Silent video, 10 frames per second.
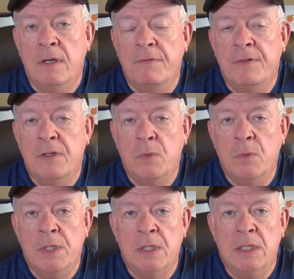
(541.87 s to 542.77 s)
fifth
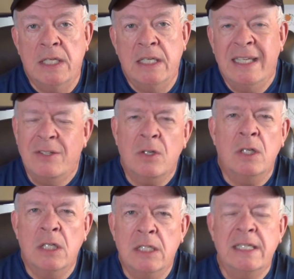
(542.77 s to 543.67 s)
wheel, and that took
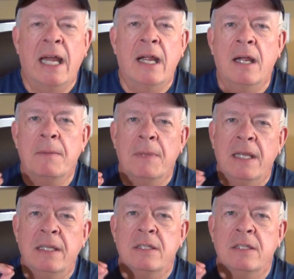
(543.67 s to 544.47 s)
a little time, and